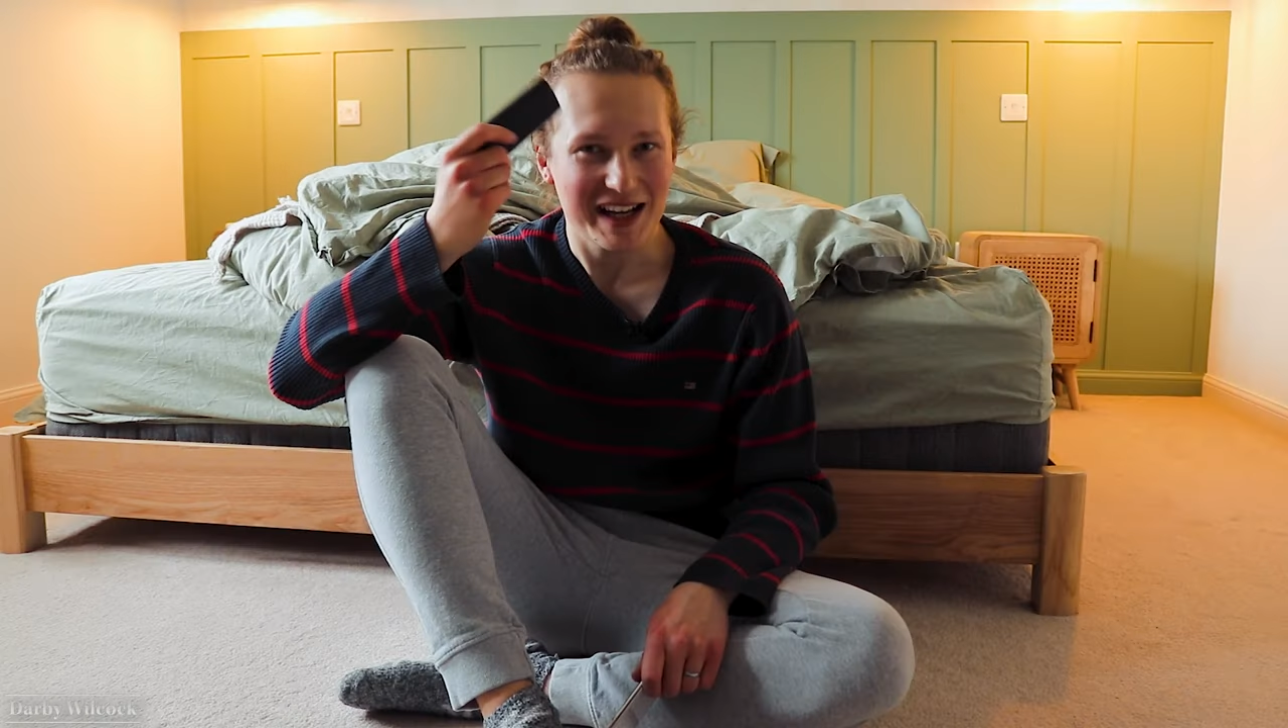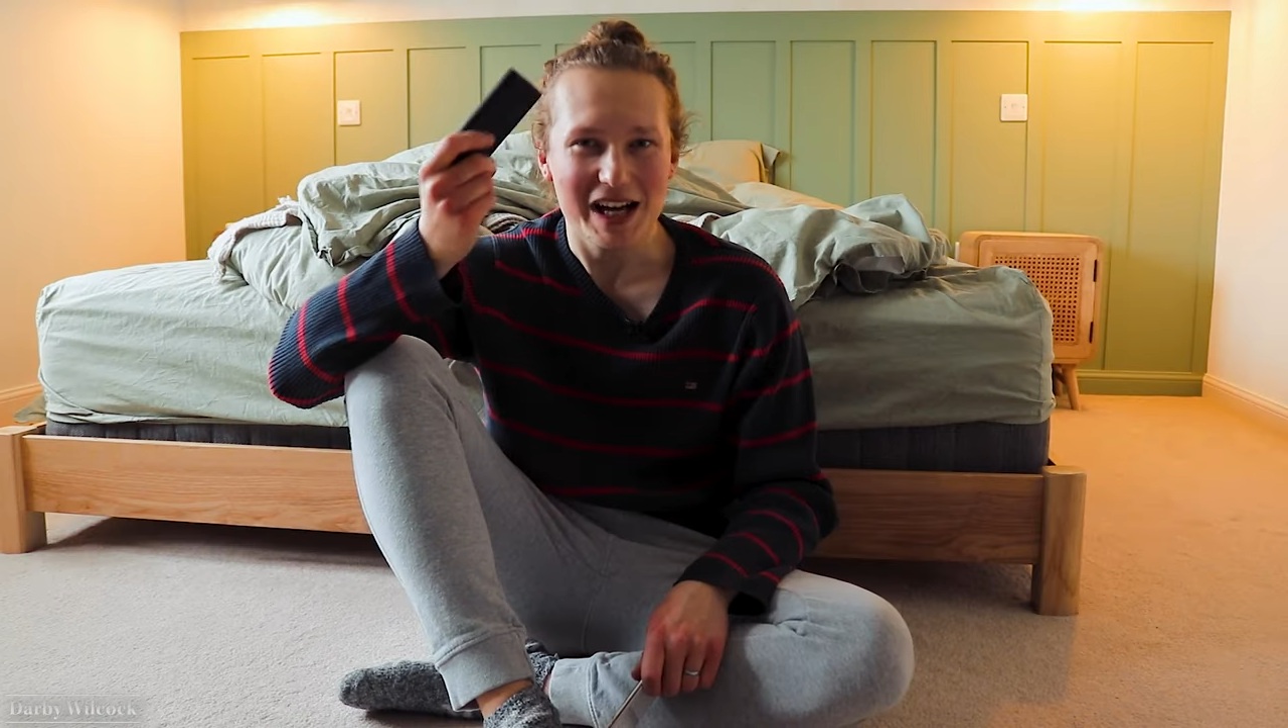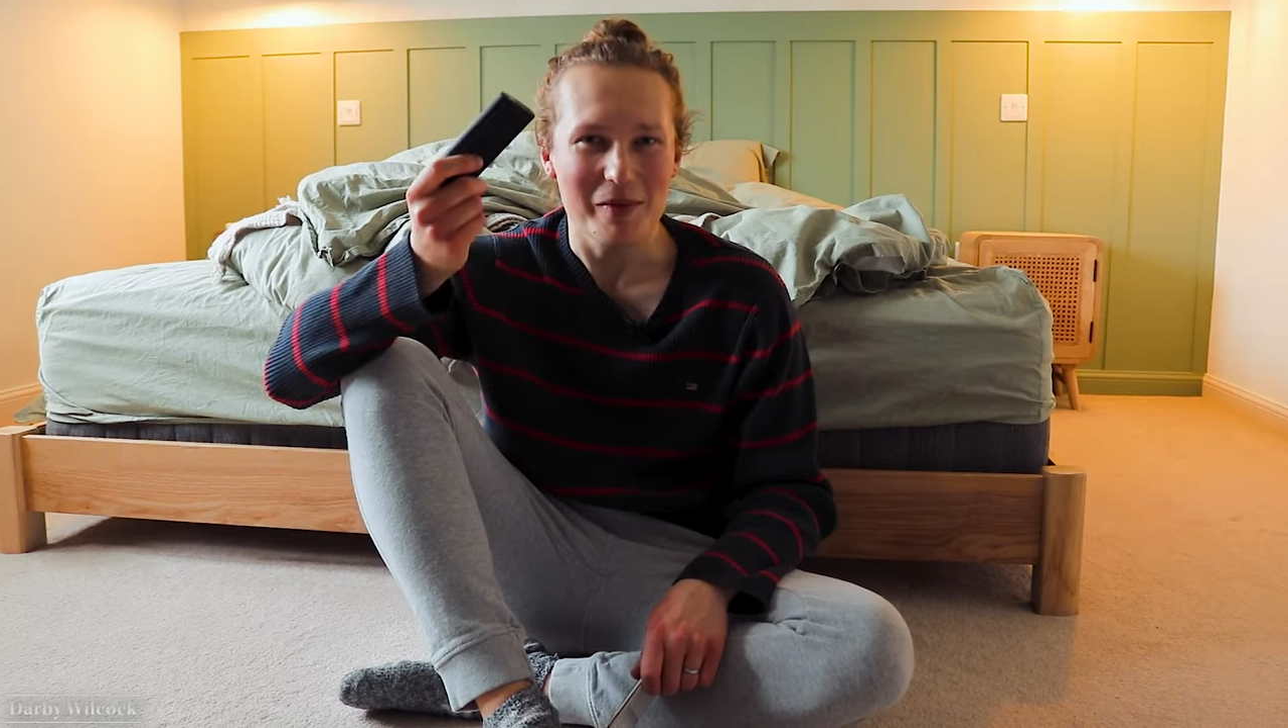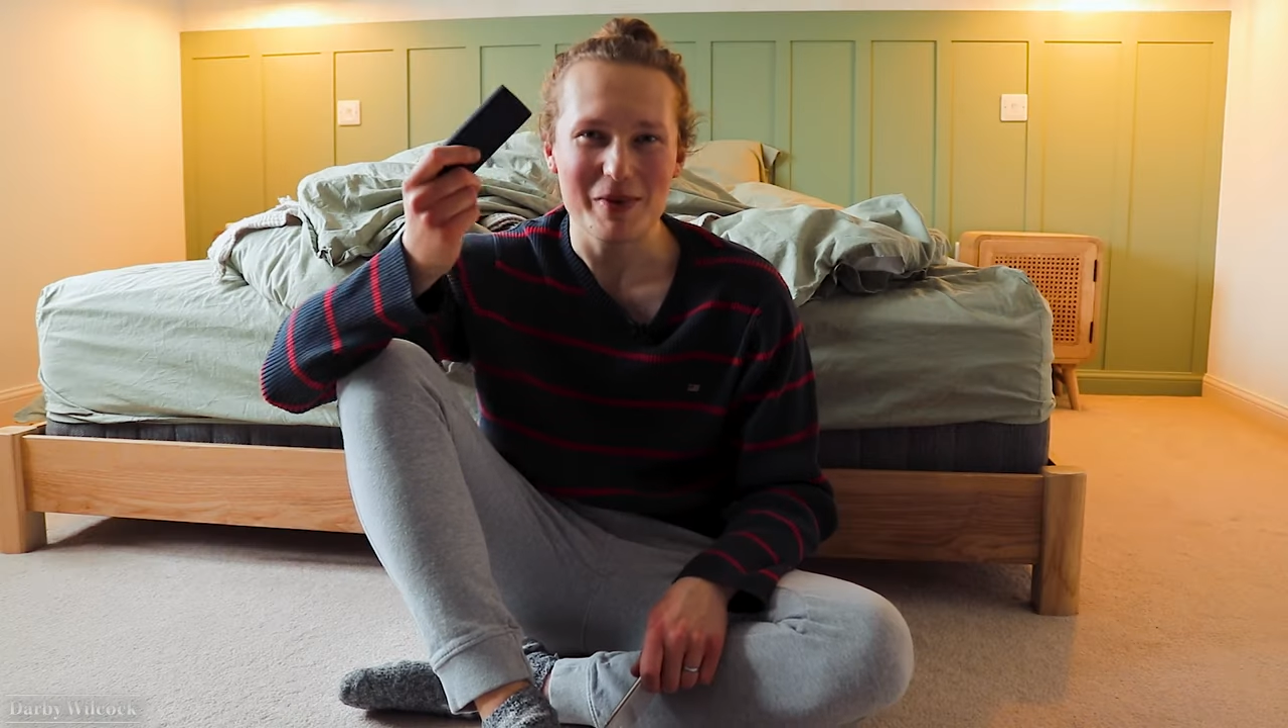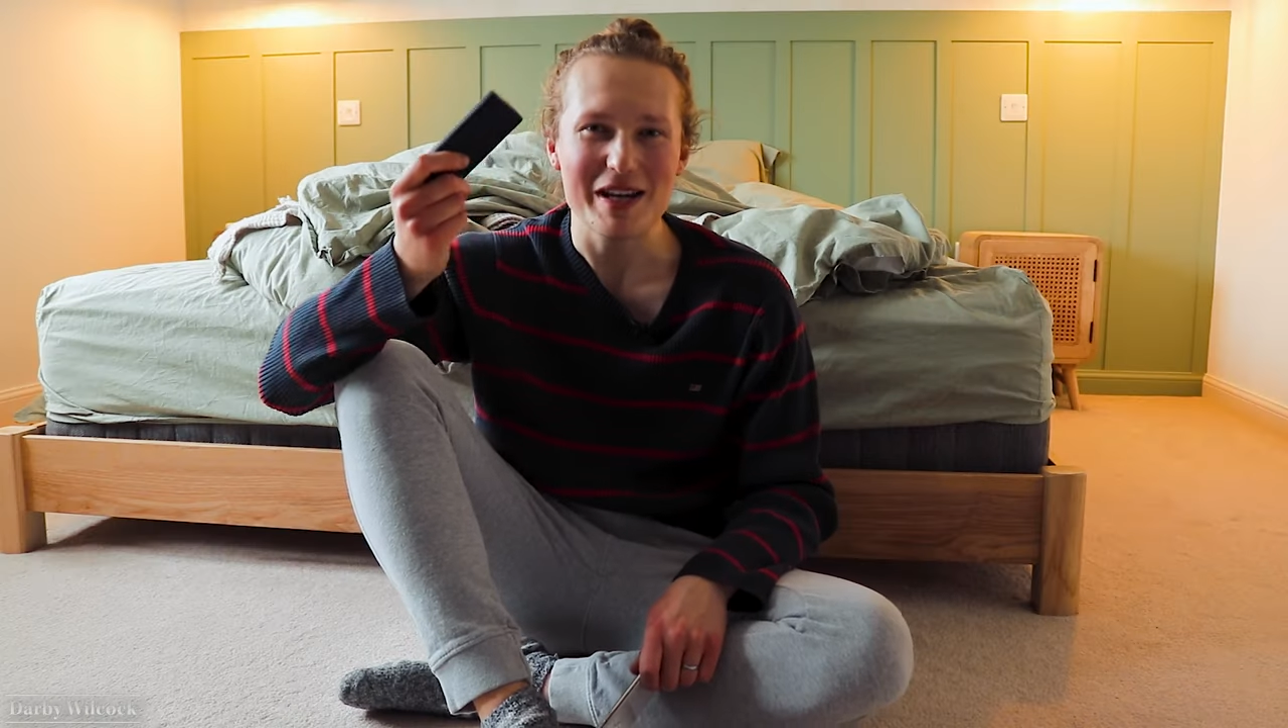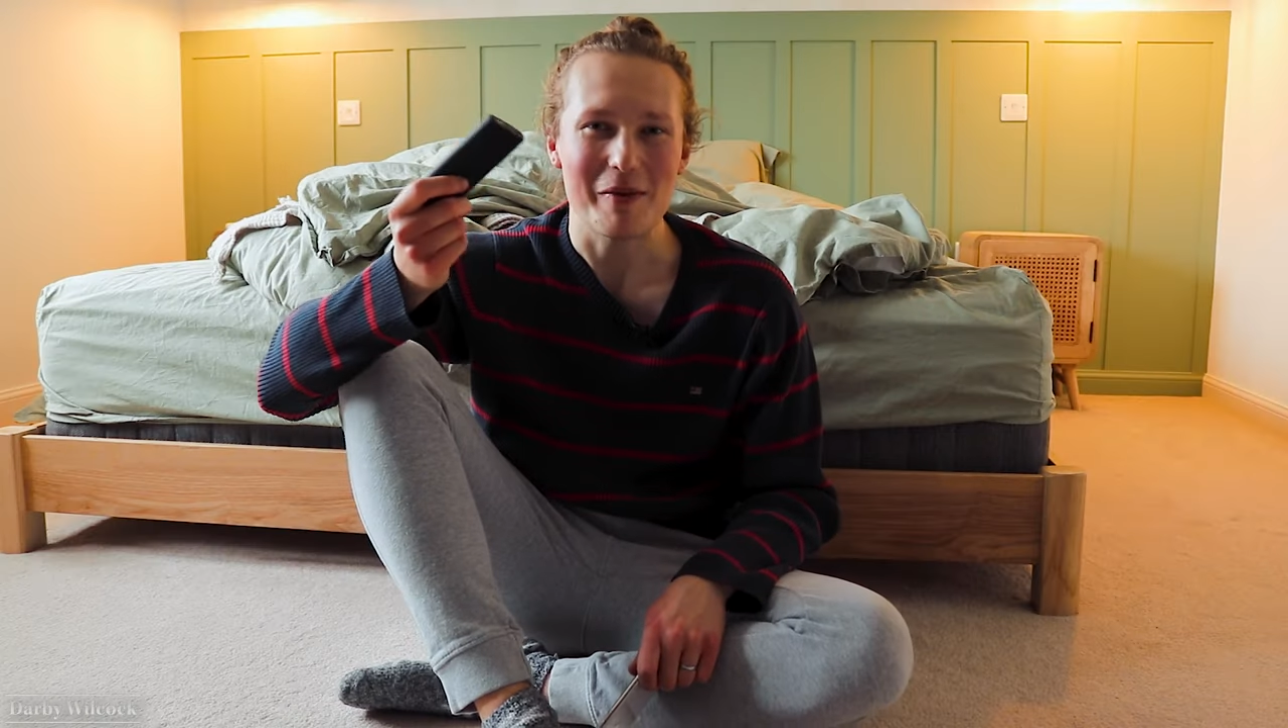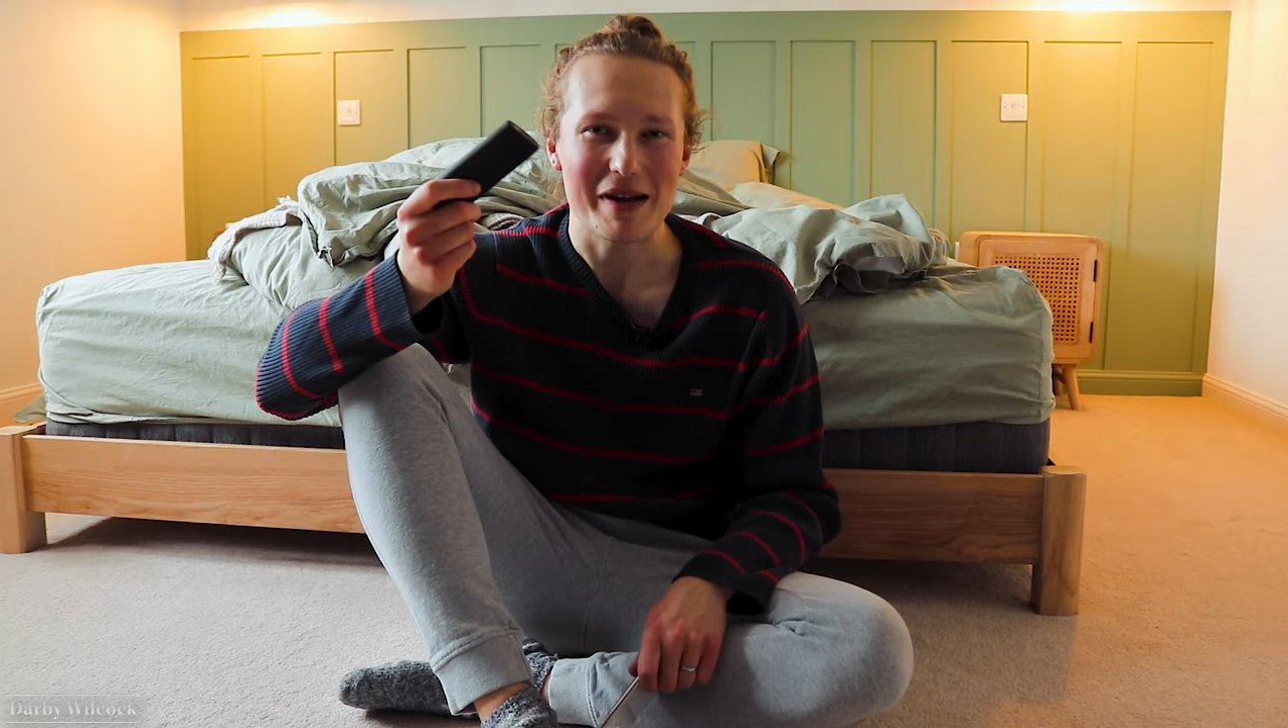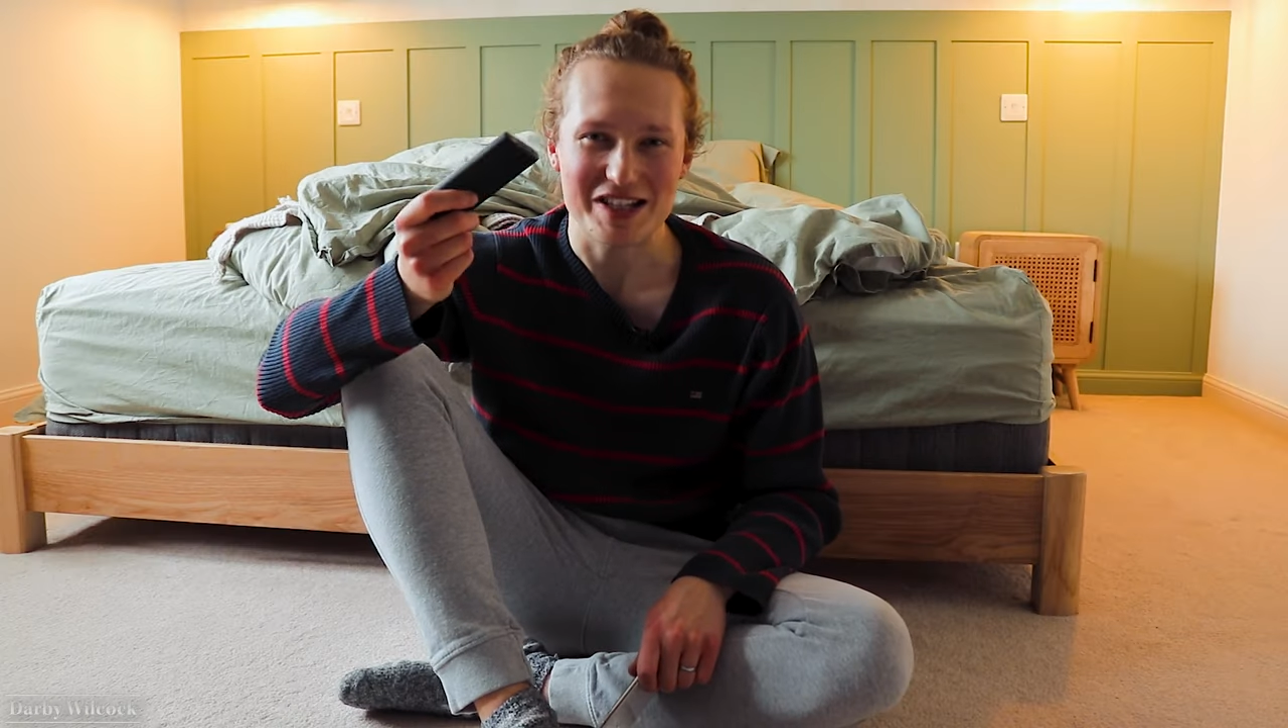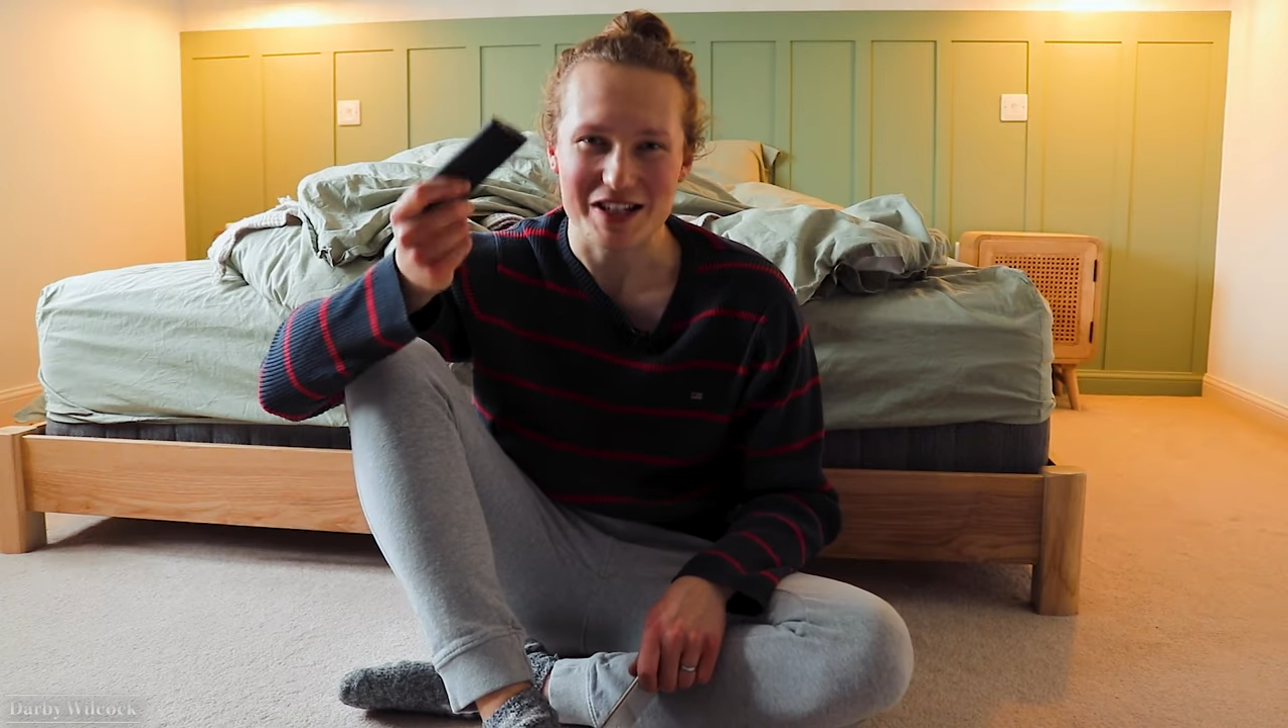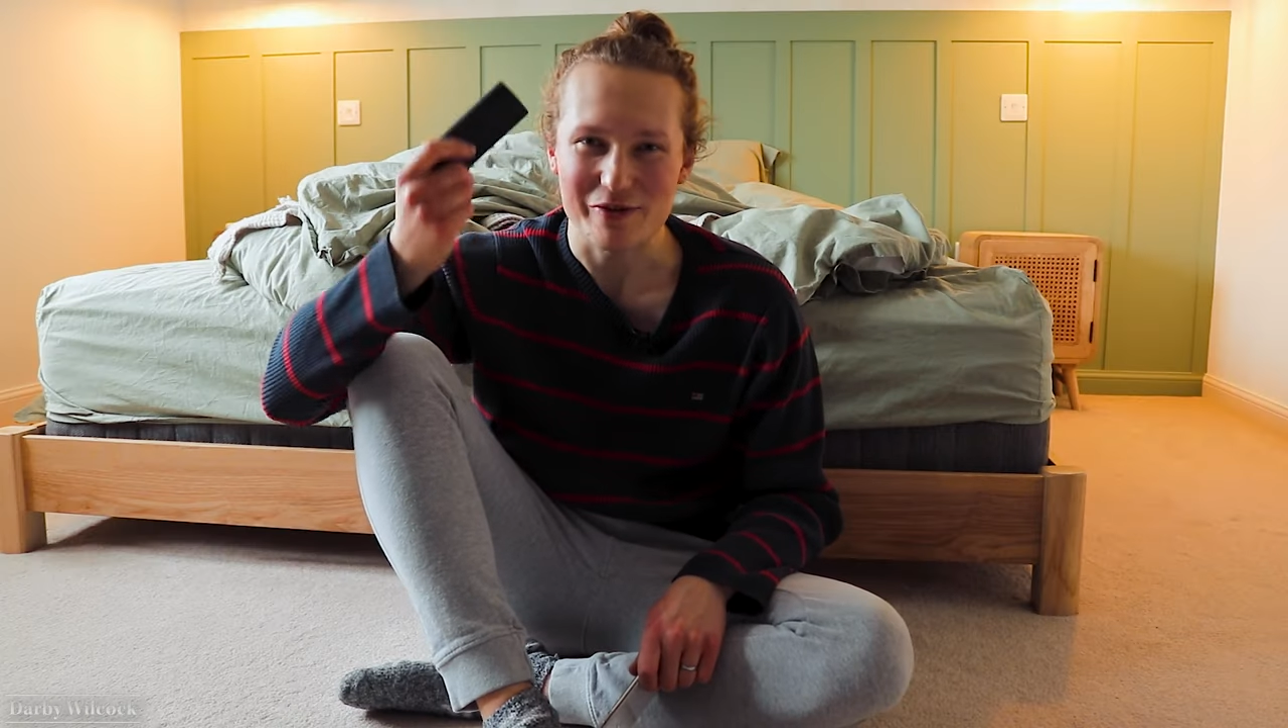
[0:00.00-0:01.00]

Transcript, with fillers: I can't believe I'm actually